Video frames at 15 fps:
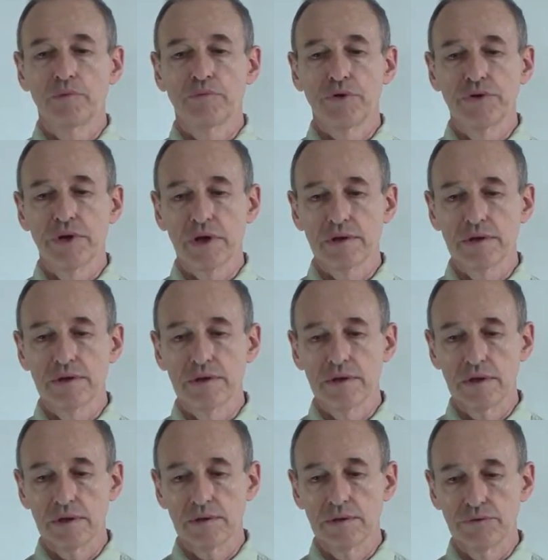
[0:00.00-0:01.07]
predict
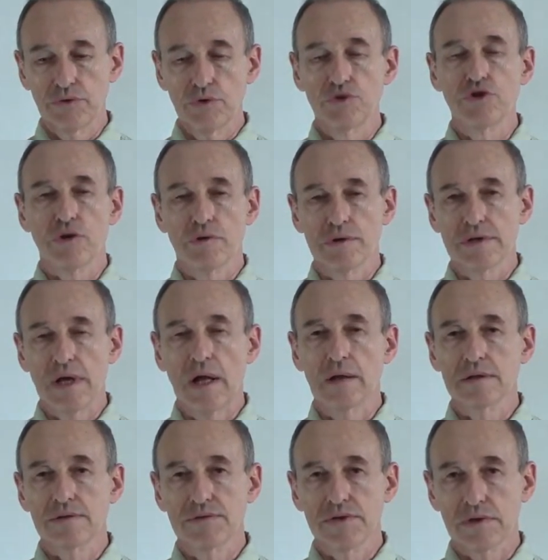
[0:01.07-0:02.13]
the future
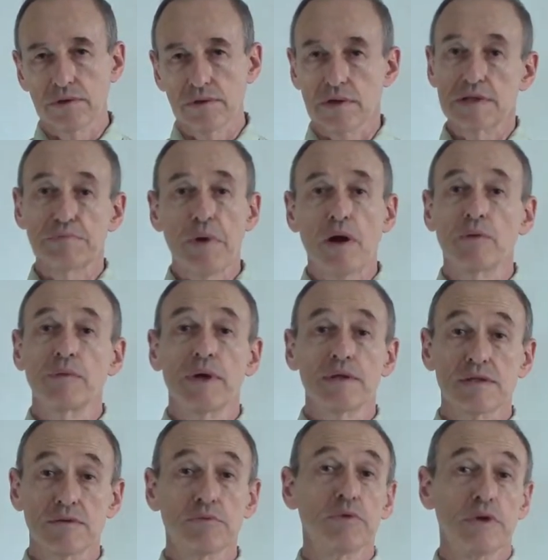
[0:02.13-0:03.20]
results of certain
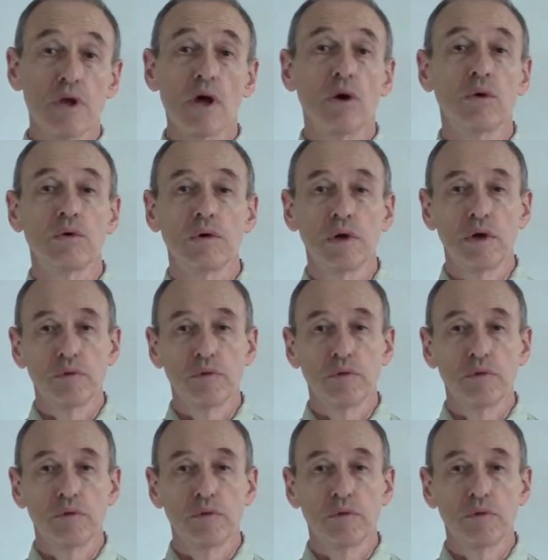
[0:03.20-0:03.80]
experiments if we know